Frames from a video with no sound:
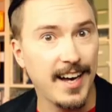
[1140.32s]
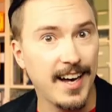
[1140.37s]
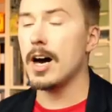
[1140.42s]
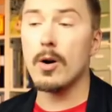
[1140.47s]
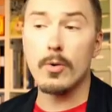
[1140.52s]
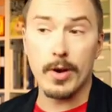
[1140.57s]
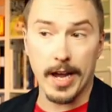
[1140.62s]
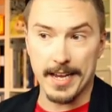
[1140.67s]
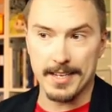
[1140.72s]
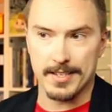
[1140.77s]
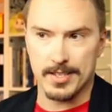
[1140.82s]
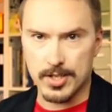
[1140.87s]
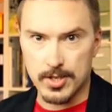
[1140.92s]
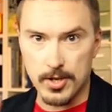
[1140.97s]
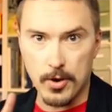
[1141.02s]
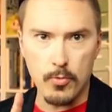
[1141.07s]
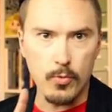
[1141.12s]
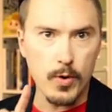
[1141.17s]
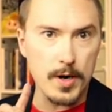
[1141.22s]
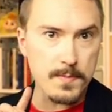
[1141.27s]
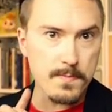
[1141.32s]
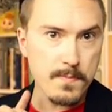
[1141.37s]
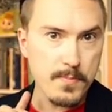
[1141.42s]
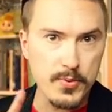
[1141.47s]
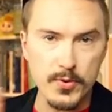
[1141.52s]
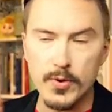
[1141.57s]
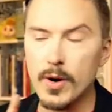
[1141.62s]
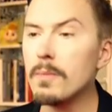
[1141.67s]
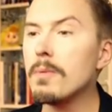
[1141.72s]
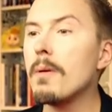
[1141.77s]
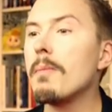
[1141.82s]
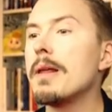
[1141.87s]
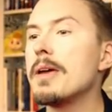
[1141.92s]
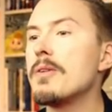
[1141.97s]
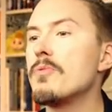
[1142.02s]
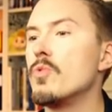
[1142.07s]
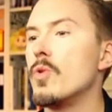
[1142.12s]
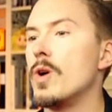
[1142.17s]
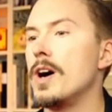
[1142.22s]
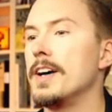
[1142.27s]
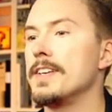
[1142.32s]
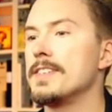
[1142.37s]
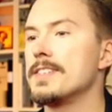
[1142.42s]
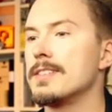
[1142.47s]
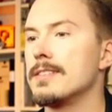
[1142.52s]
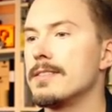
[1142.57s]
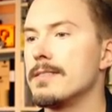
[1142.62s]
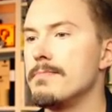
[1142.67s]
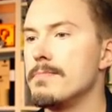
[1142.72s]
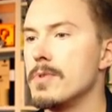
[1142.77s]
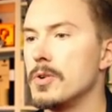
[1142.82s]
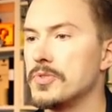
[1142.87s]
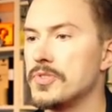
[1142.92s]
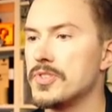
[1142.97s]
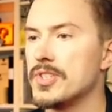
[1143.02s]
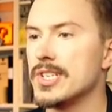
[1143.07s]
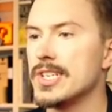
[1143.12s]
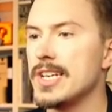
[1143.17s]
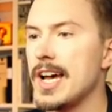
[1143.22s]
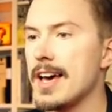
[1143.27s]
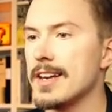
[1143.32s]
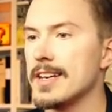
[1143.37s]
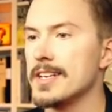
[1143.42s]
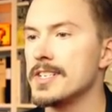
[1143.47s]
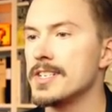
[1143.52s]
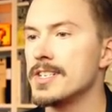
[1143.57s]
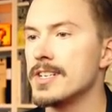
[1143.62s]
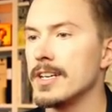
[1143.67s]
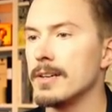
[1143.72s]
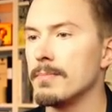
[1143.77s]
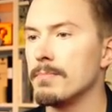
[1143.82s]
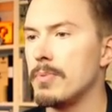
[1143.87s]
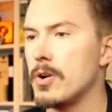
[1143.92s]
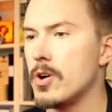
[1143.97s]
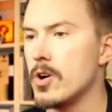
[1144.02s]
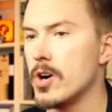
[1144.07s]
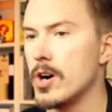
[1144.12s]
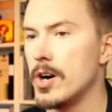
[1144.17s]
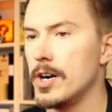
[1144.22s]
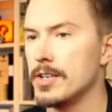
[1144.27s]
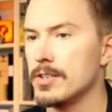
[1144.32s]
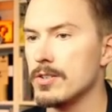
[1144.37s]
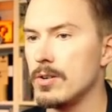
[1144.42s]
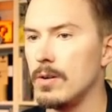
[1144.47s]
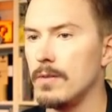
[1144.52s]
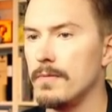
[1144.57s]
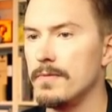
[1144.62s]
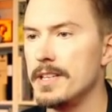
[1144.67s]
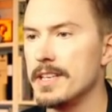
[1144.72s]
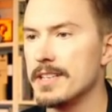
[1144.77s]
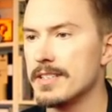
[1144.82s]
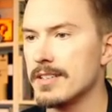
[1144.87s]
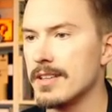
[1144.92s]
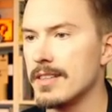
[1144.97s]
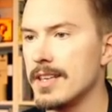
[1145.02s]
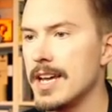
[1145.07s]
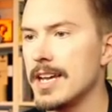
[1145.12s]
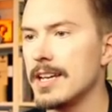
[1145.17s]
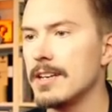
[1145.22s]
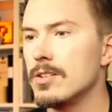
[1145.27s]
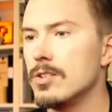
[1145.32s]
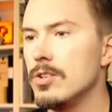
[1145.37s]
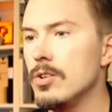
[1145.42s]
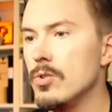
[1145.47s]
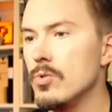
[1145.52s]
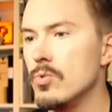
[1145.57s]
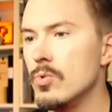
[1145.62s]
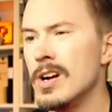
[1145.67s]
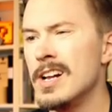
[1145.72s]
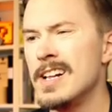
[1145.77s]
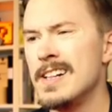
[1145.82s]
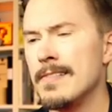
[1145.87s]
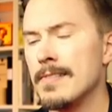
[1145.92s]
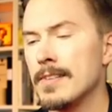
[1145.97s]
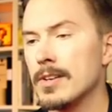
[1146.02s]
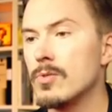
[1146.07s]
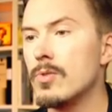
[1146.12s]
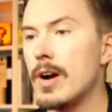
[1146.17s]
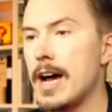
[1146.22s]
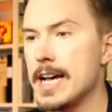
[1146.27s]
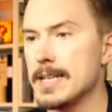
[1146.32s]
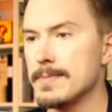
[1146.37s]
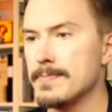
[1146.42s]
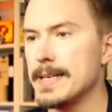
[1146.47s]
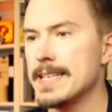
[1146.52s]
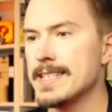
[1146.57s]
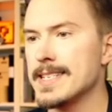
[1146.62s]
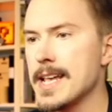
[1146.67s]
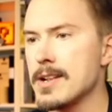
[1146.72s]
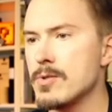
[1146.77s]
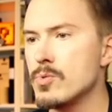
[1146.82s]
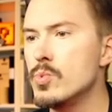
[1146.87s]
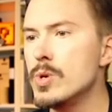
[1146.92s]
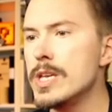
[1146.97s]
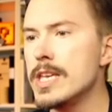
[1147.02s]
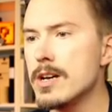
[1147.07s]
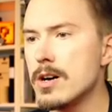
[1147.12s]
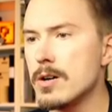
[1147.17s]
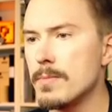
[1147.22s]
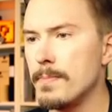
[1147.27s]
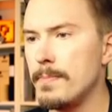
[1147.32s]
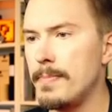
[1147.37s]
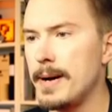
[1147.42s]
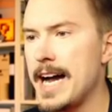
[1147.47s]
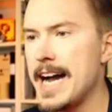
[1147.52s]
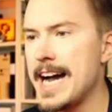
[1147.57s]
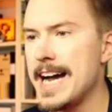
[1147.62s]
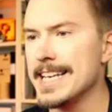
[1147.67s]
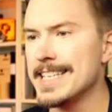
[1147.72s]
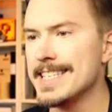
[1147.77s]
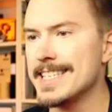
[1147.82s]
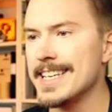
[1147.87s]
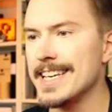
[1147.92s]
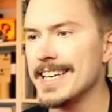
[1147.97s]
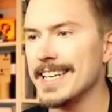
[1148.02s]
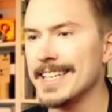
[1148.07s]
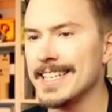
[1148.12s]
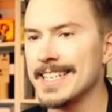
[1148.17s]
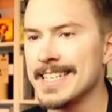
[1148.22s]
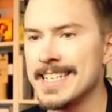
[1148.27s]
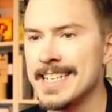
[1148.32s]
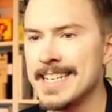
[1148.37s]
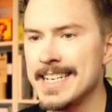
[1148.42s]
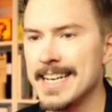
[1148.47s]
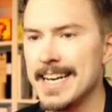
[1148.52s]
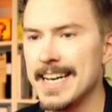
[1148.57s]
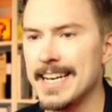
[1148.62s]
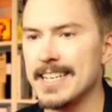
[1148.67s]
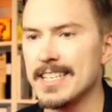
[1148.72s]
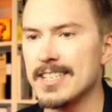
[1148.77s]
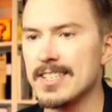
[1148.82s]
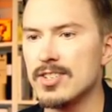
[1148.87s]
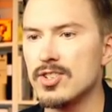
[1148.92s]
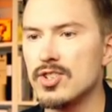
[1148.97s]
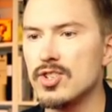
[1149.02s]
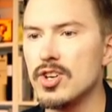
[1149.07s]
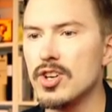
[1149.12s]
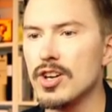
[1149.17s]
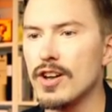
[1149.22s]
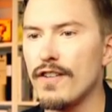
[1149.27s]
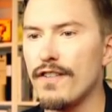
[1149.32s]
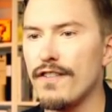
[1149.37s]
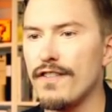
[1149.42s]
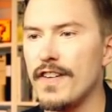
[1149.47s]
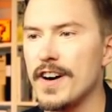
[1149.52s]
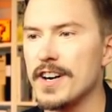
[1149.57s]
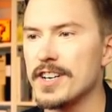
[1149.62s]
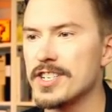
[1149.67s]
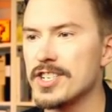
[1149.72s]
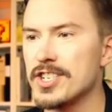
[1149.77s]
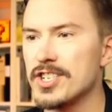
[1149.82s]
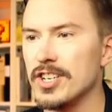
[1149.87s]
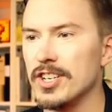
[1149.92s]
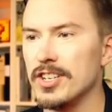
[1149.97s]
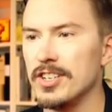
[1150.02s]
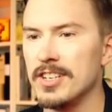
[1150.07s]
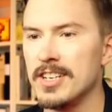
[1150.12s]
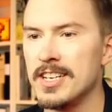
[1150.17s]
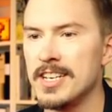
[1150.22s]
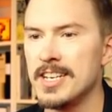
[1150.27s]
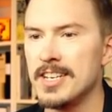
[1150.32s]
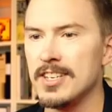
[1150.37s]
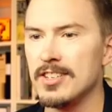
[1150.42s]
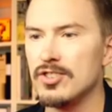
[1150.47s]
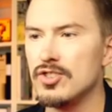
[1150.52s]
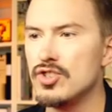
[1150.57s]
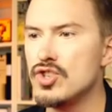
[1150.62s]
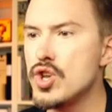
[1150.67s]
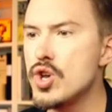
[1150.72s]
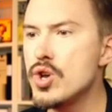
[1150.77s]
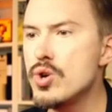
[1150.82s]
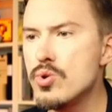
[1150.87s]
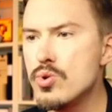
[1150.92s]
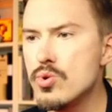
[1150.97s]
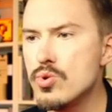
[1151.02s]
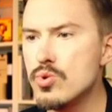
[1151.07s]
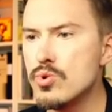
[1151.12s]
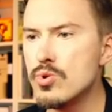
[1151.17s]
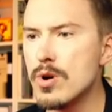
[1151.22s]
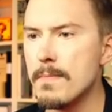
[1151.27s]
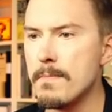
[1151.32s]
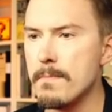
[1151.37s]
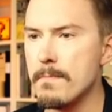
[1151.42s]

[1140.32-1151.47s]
Okay, so what probably was the most challenging part of this thing to grasp is that we are passing an async function to